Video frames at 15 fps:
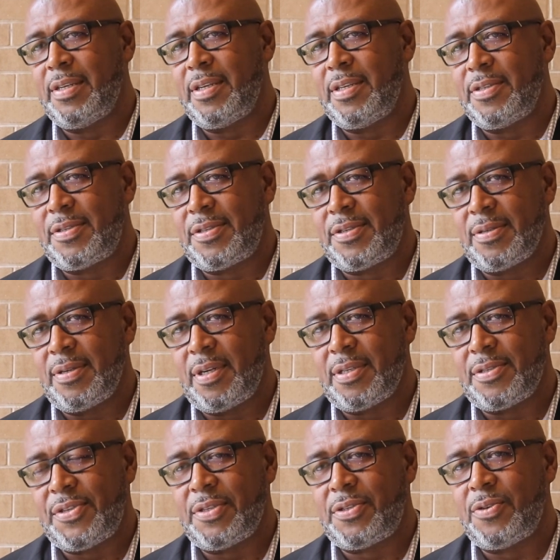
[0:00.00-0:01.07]
in, in
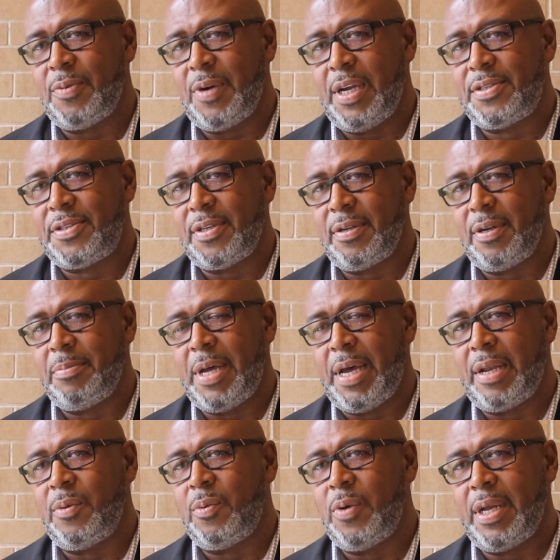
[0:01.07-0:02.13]
a situation no
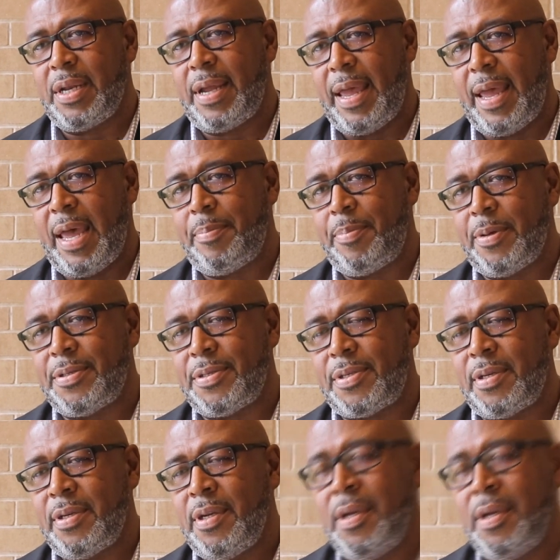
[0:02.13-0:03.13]
matter what happens.